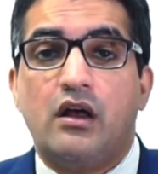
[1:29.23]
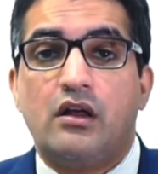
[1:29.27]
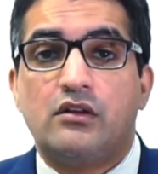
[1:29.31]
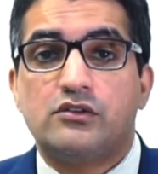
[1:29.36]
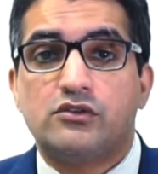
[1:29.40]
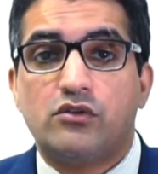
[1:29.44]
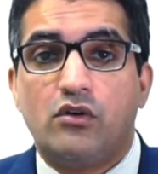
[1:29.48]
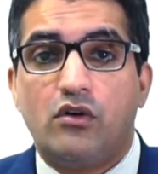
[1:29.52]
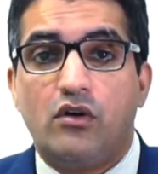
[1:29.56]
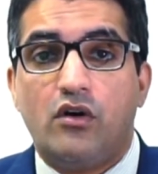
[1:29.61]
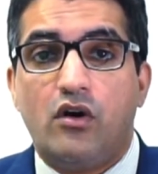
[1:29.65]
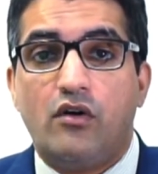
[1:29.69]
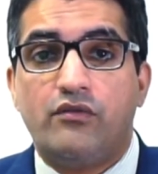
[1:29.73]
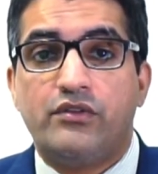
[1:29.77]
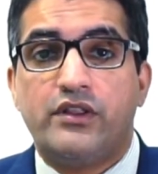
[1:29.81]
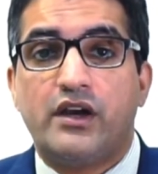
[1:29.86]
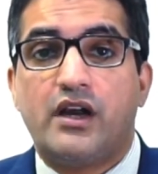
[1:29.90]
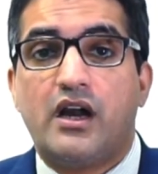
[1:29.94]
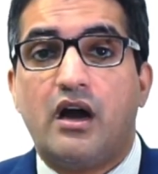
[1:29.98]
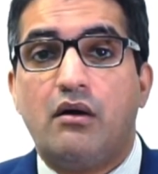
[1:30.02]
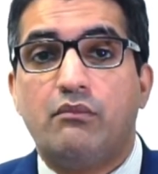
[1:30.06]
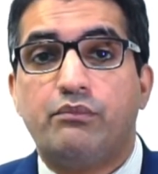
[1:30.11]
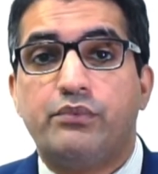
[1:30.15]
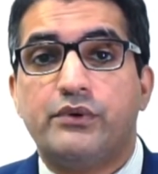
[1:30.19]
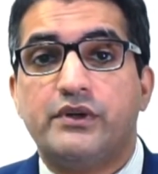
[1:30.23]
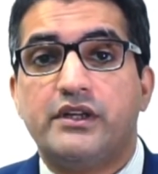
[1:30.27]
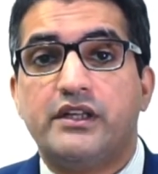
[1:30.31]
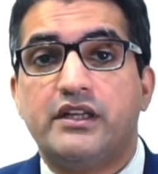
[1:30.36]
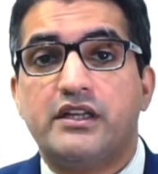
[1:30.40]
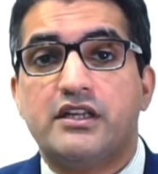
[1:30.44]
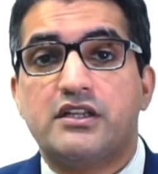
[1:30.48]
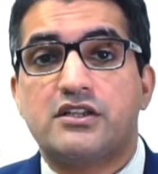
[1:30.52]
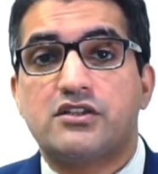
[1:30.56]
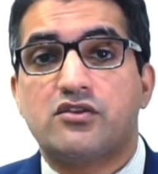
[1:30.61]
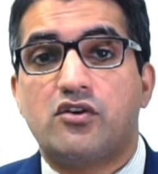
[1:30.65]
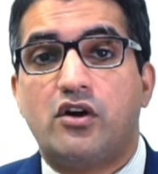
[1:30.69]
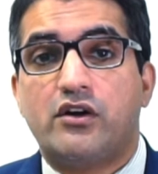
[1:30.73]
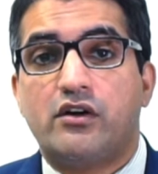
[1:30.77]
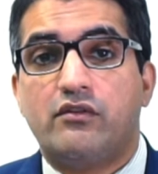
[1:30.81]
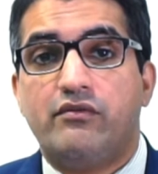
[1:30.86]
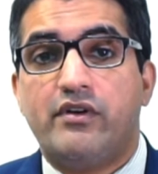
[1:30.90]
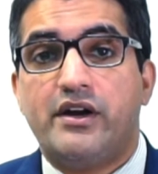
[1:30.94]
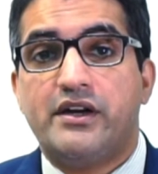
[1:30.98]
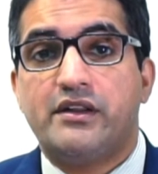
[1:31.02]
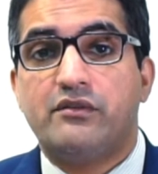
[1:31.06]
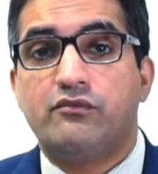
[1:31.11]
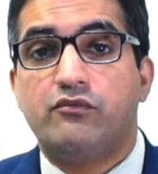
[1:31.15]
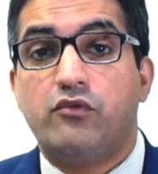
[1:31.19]
So of the company is not a
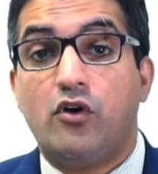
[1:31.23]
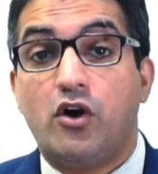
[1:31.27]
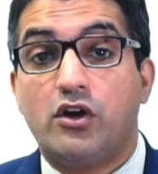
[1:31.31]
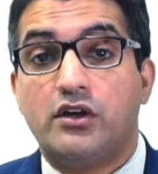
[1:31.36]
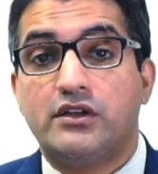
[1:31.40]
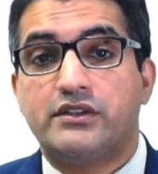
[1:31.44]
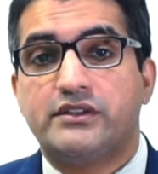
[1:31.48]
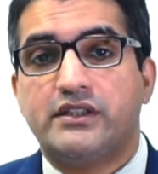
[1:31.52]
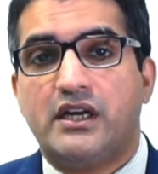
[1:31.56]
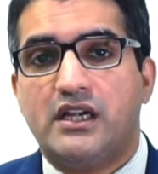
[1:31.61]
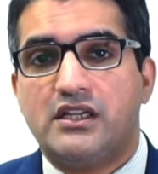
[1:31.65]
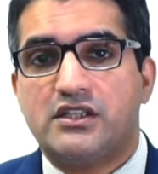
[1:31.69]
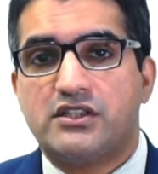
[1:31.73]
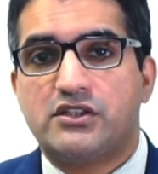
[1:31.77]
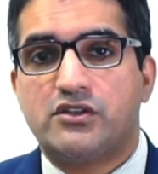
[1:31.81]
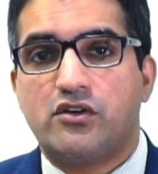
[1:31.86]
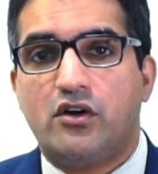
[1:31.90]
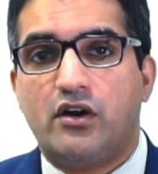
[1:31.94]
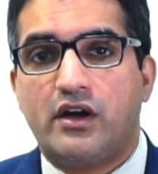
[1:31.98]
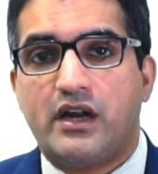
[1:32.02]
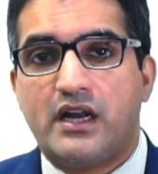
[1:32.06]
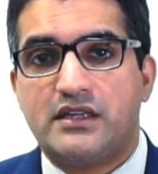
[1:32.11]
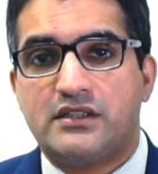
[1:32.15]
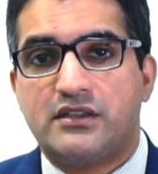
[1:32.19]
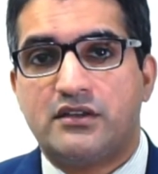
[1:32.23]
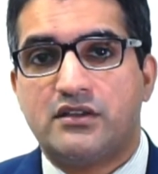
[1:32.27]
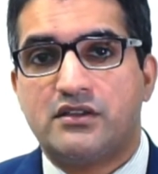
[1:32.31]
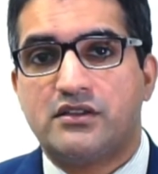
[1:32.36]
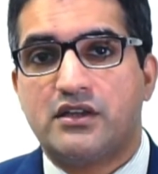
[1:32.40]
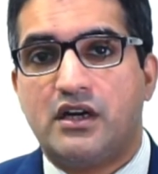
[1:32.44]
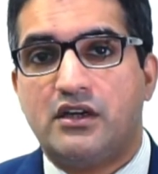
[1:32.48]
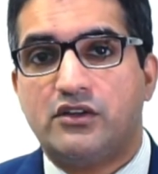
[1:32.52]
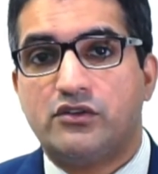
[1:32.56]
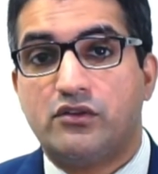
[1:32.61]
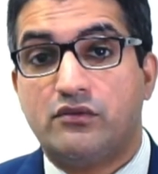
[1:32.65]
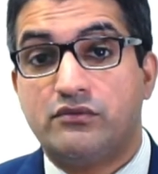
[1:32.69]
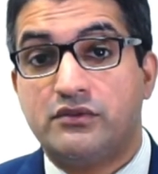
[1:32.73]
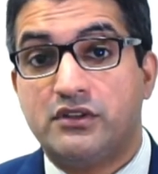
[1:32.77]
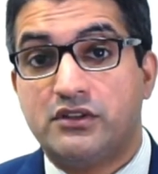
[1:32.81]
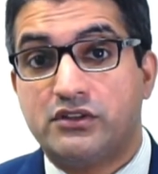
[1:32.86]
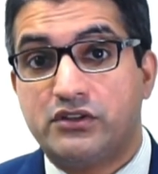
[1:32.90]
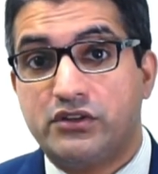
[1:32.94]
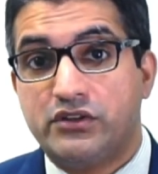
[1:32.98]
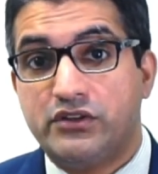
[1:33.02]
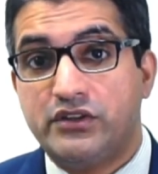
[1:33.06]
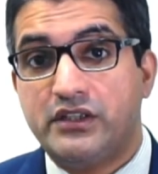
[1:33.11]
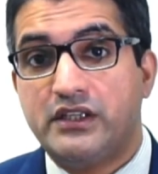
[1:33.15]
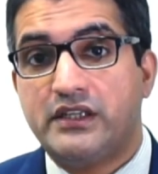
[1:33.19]
very volatile stock as a result of the
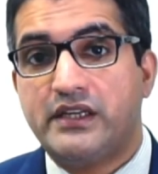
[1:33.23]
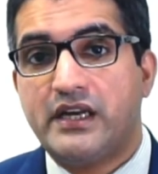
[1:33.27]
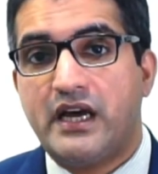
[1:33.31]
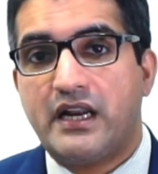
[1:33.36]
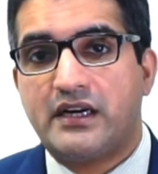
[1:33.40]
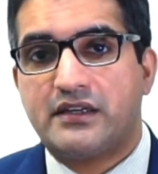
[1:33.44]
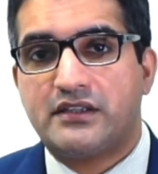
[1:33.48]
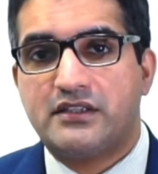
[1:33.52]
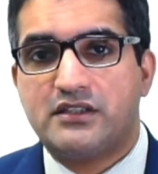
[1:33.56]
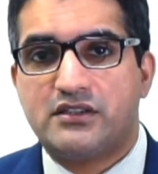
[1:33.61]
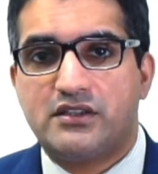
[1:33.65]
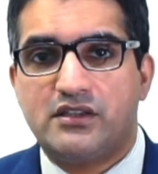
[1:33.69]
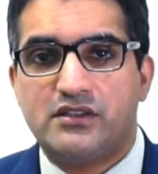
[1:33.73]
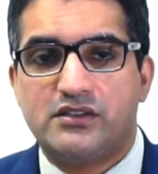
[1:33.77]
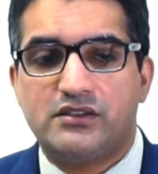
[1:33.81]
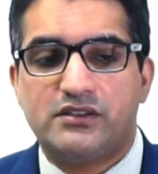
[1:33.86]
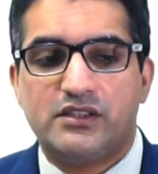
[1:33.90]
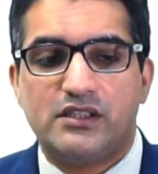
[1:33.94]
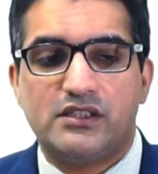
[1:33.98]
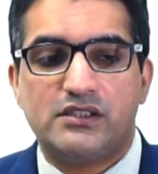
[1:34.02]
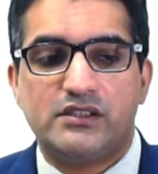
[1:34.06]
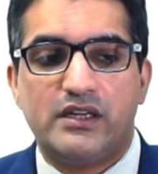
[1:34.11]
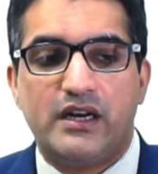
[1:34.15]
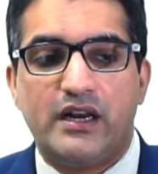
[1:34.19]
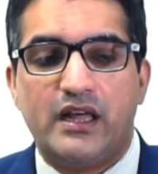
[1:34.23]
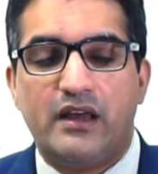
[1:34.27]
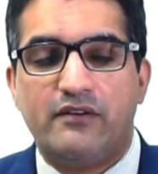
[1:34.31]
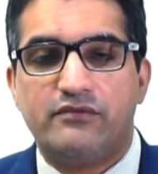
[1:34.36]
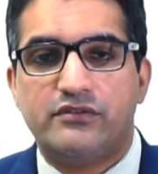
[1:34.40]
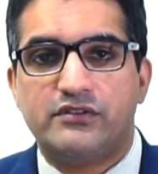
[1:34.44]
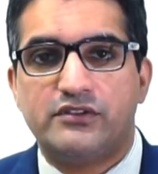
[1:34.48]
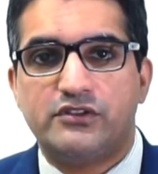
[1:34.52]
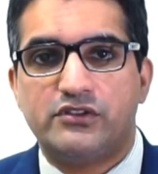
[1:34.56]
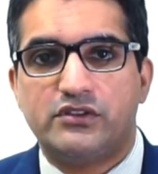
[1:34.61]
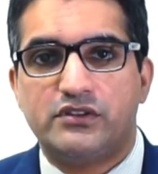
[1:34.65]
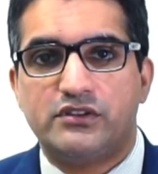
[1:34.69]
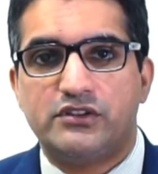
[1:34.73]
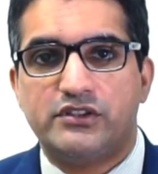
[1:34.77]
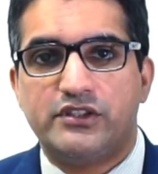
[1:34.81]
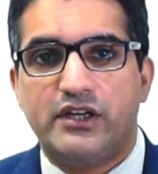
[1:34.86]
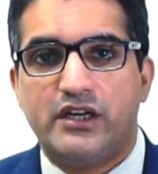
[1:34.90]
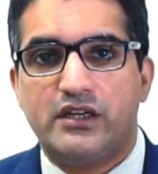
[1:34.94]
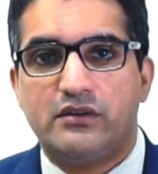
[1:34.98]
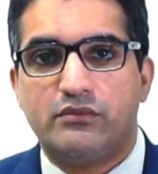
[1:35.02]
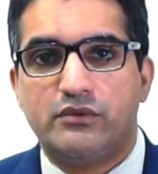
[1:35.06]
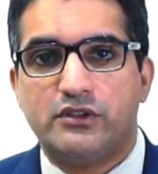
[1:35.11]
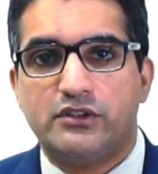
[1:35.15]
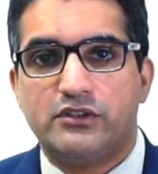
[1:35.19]
3 characteristics that I've
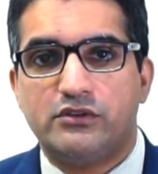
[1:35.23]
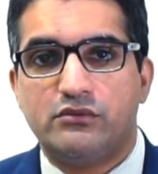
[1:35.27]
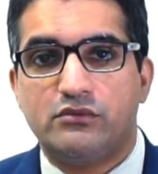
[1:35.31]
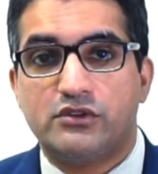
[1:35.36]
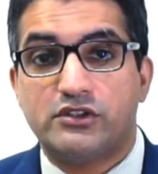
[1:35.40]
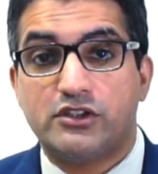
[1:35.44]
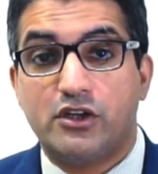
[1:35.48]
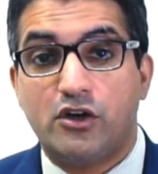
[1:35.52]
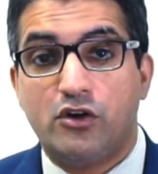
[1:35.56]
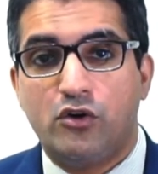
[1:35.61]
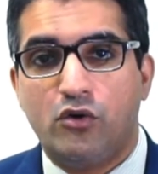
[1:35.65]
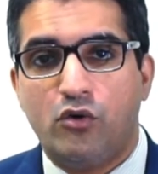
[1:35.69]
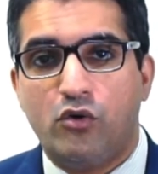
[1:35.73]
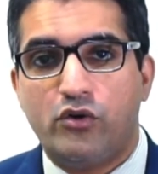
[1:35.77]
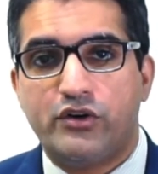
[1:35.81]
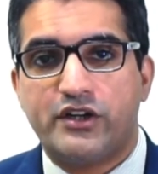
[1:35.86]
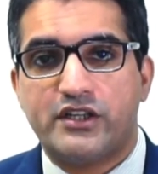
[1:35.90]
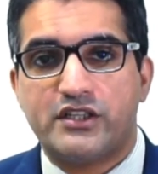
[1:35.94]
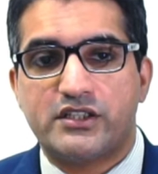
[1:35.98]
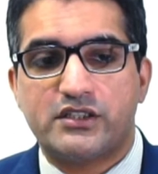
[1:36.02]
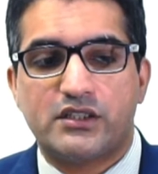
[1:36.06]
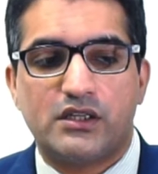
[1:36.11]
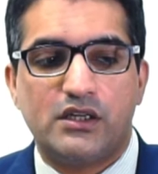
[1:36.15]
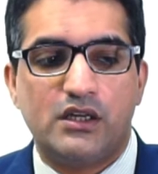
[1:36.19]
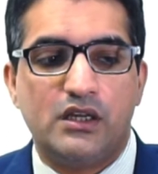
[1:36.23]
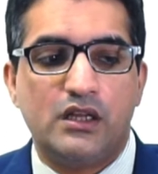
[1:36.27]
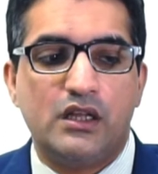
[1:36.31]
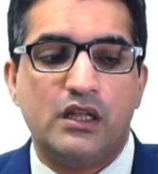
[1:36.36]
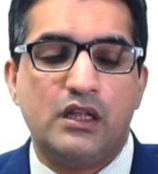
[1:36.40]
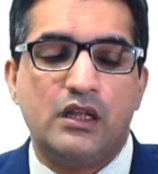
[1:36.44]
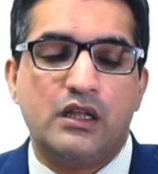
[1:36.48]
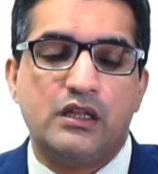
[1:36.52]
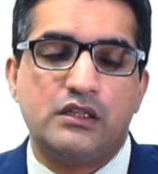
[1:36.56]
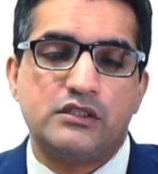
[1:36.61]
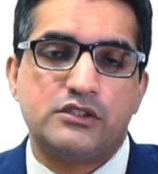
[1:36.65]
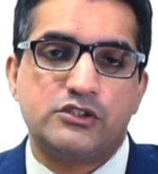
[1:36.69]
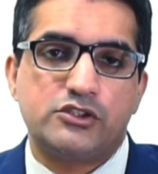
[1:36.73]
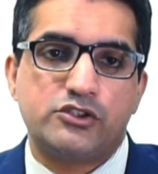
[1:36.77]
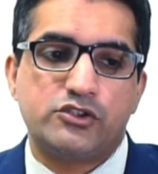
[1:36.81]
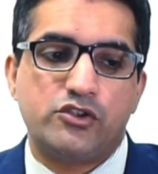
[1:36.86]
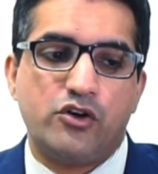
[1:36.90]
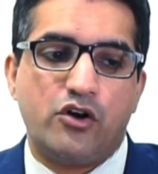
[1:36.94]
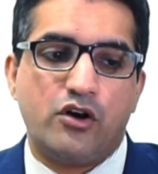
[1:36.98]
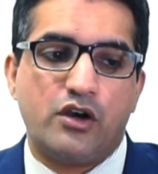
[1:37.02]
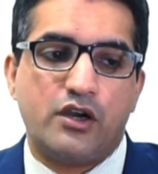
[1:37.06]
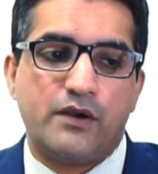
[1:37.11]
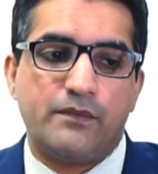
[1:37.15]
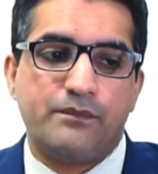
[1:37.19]
shared with you. It's a low risk
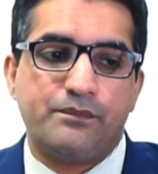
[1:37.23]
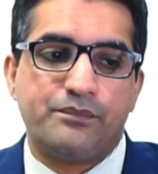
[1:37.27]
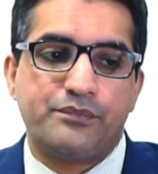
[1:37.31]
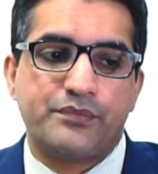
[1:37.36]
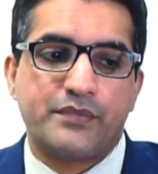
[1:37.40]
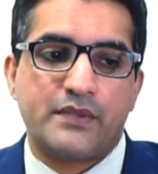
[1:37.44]
stock.